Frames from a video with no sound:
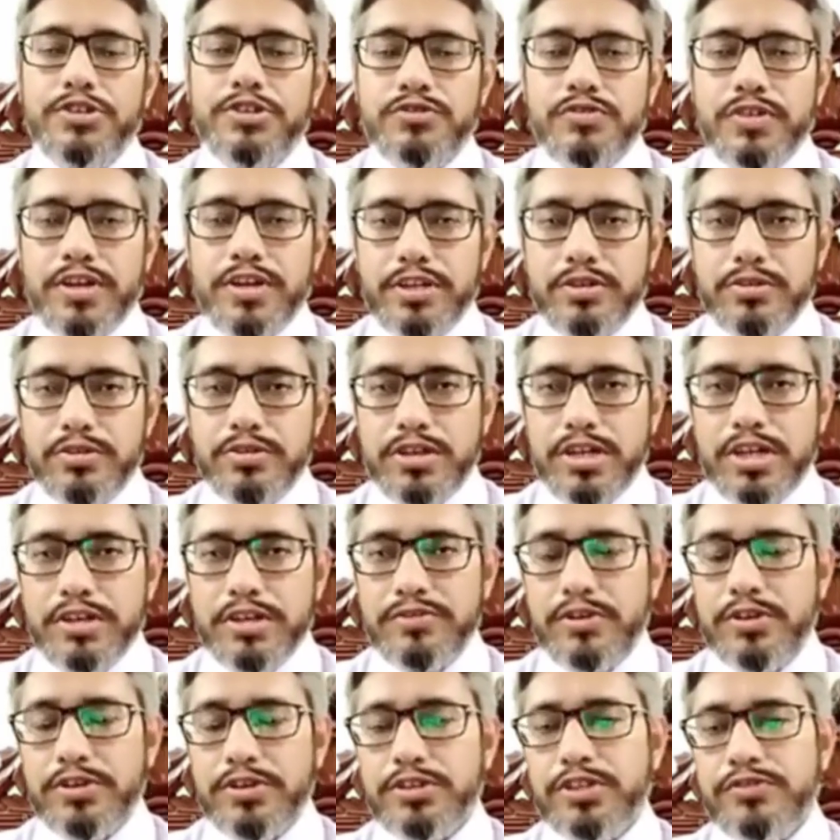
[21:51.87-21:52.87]
Wish you very good
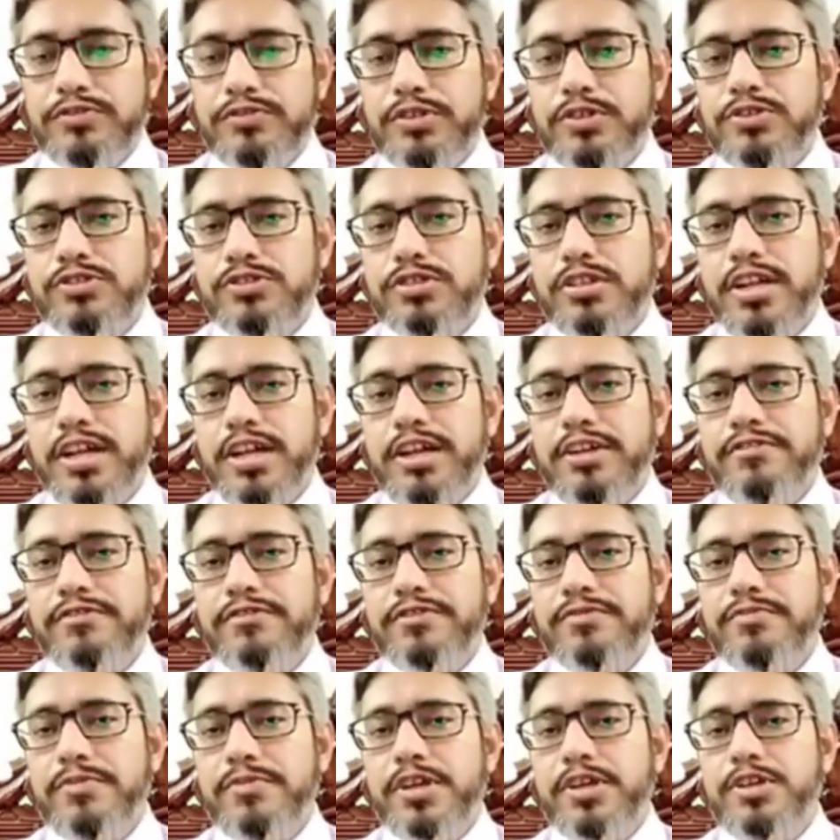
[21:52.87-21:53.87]
luck for your future
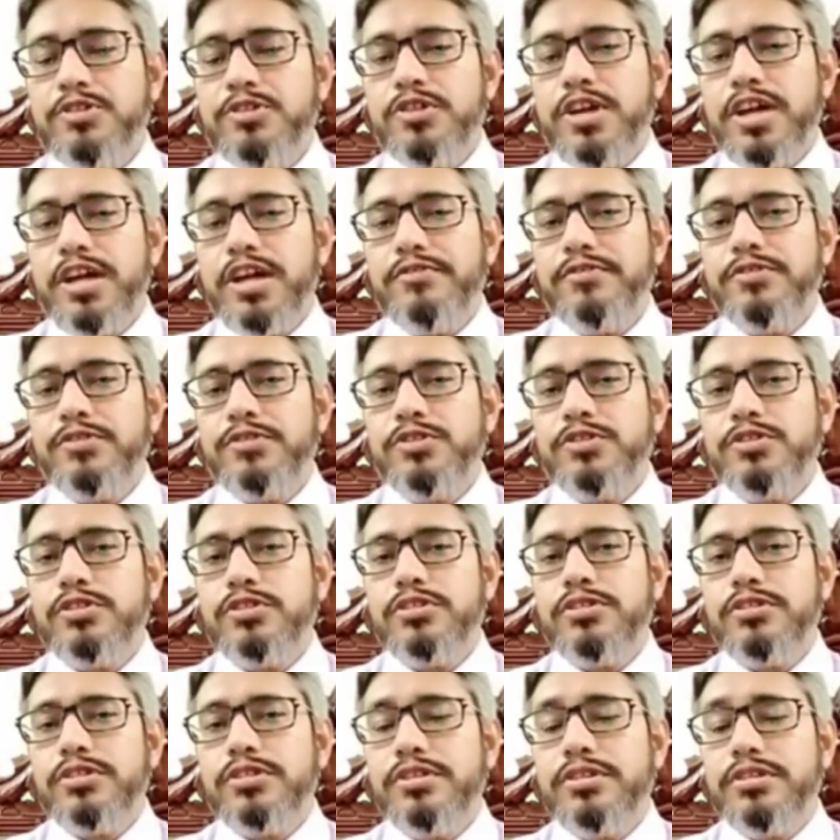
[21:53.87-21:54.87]
life. May you have
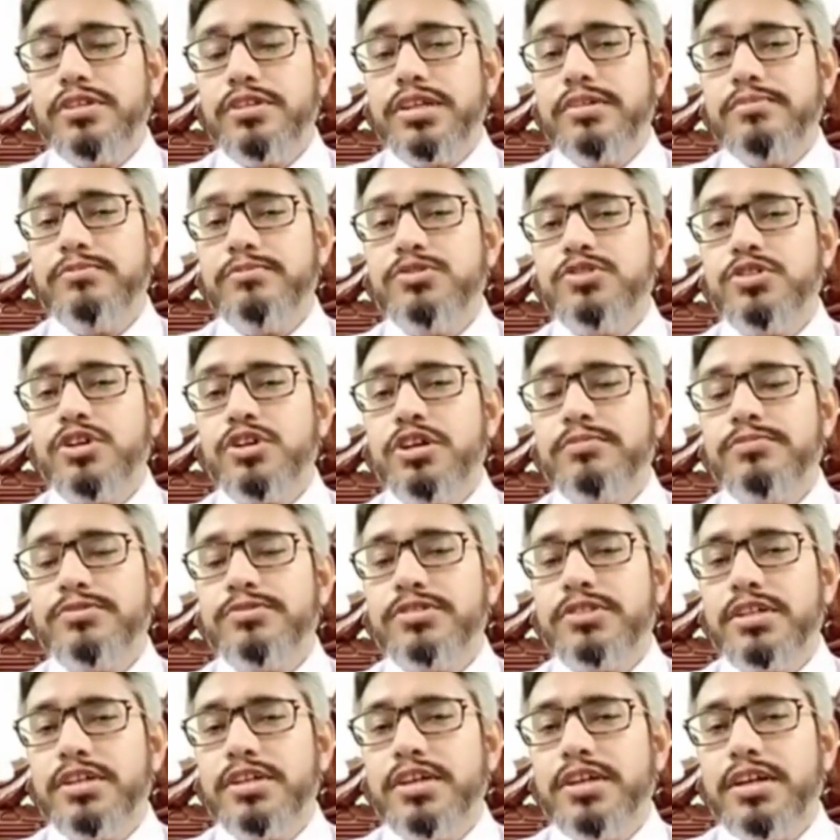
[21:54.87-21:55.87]
your dream
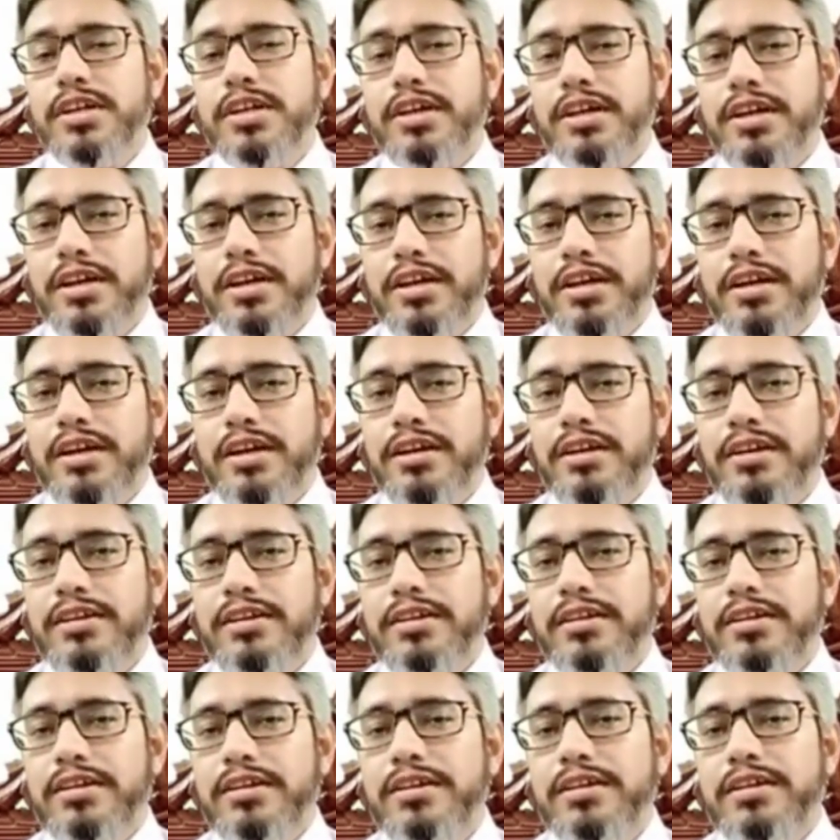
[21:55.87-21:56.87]
jobs,
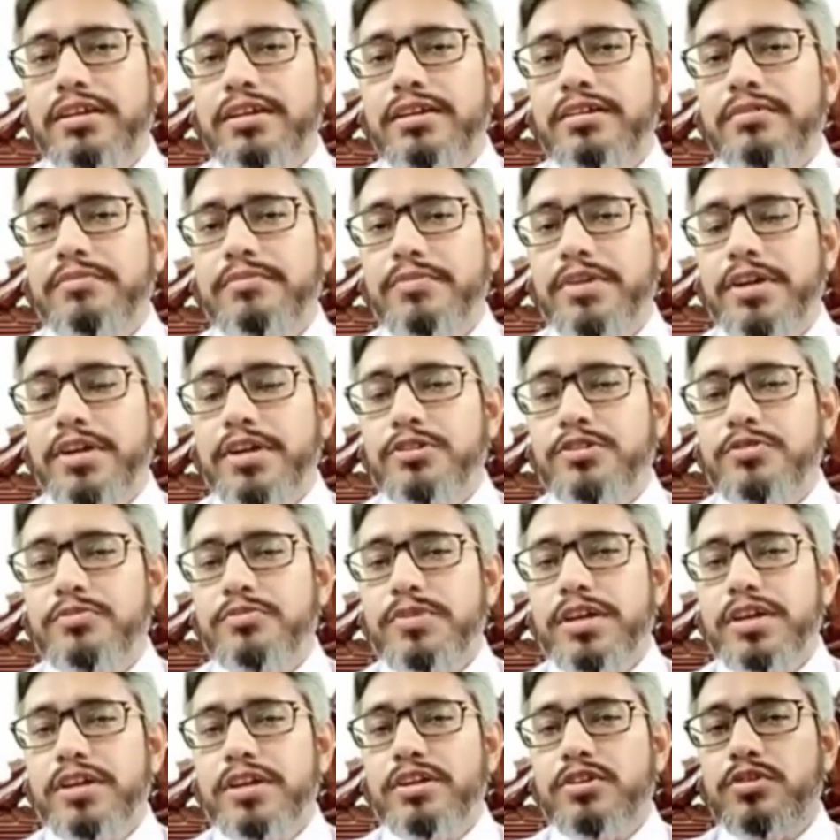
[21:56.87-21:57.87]
and may
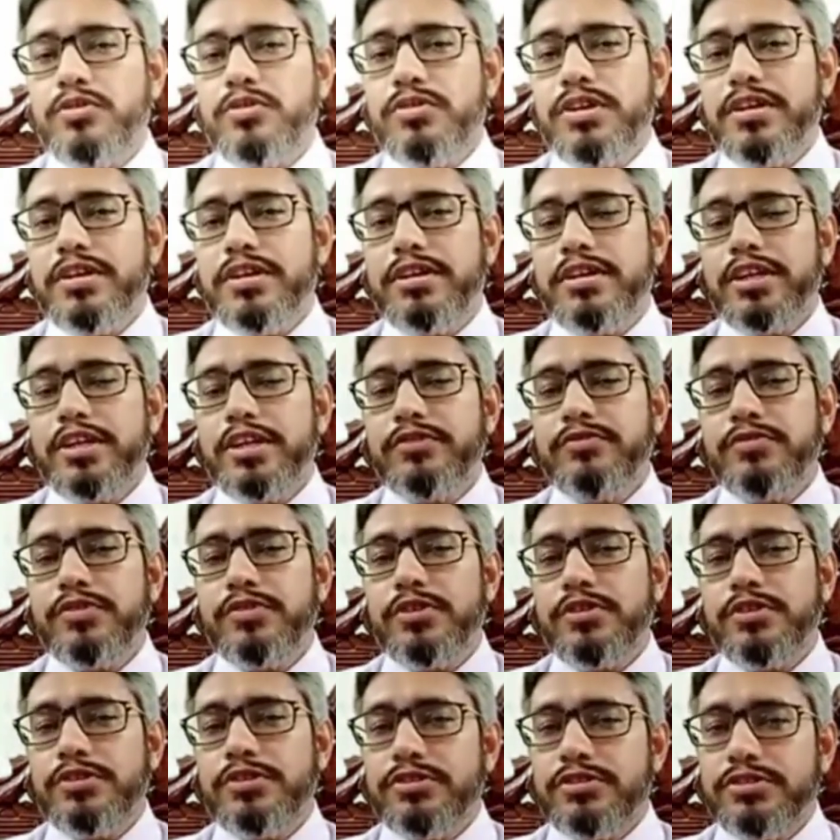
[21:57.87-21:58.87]
you make good earning
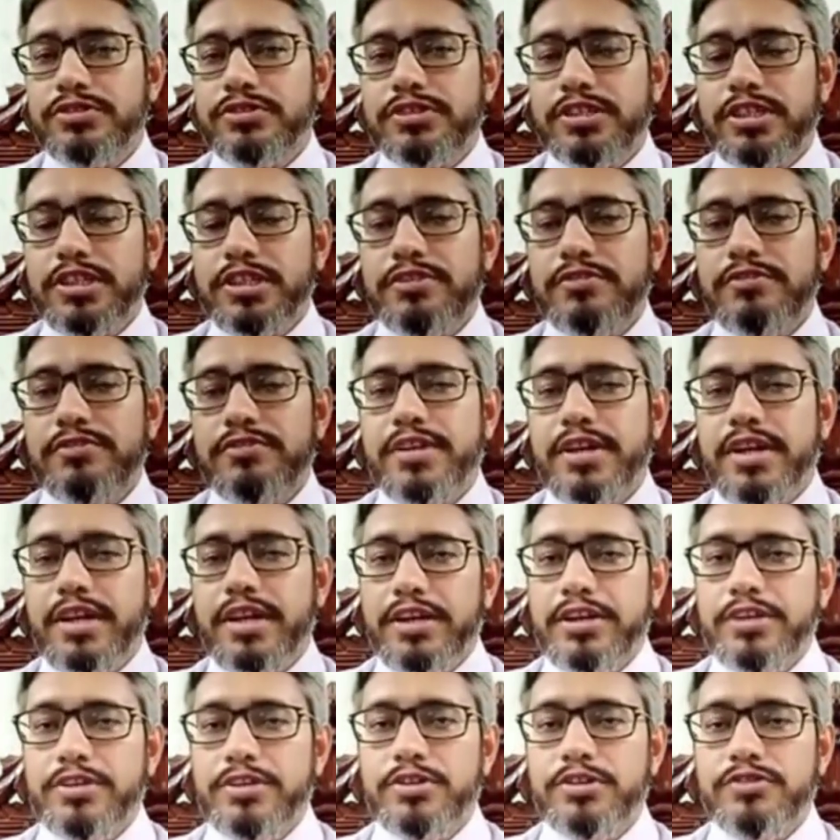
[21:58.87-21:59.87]
for yourself
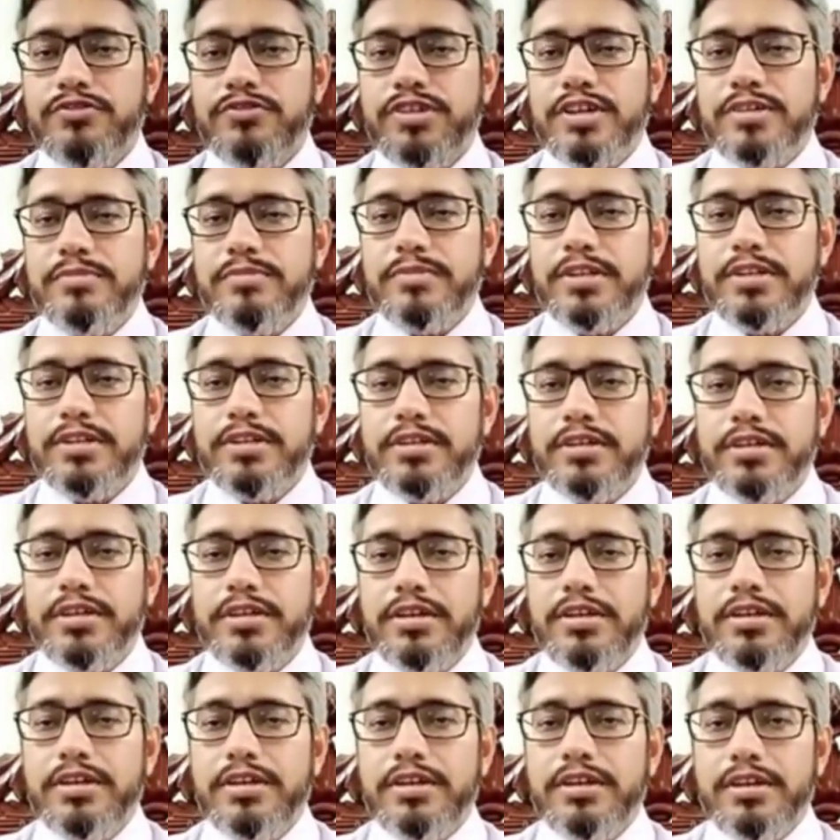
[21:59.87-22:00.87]
and your family.
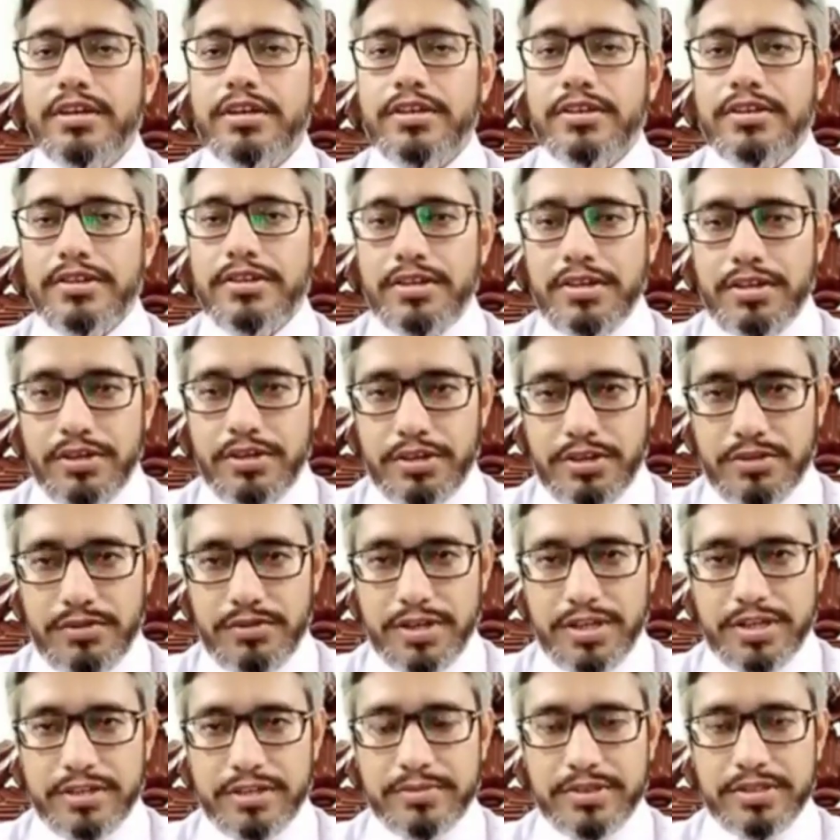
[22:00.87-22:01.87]
Thank
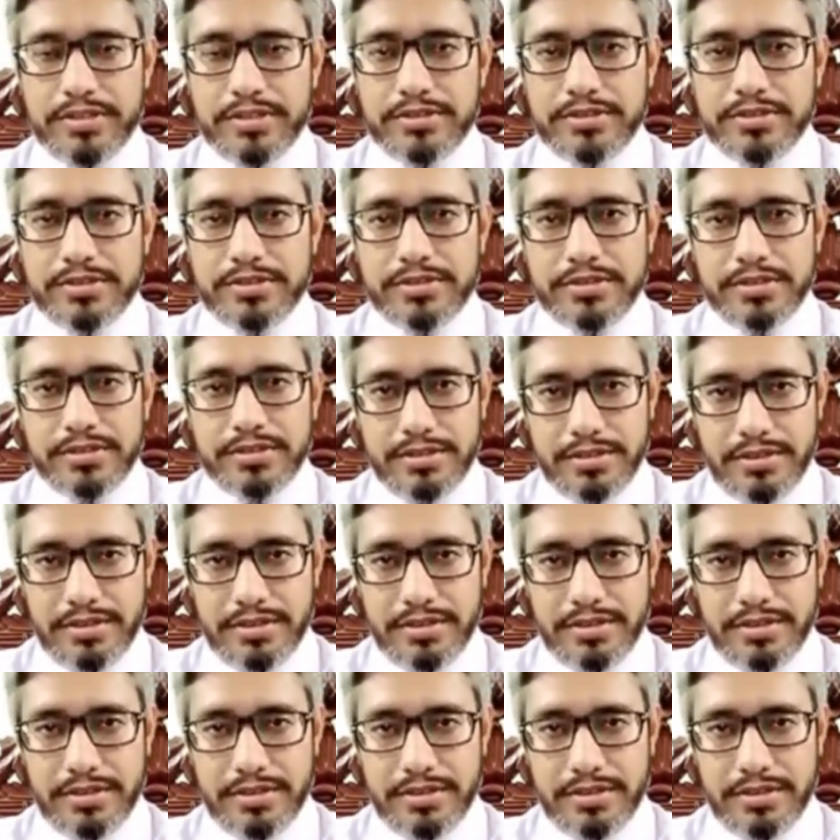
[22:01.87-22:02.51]
you very much.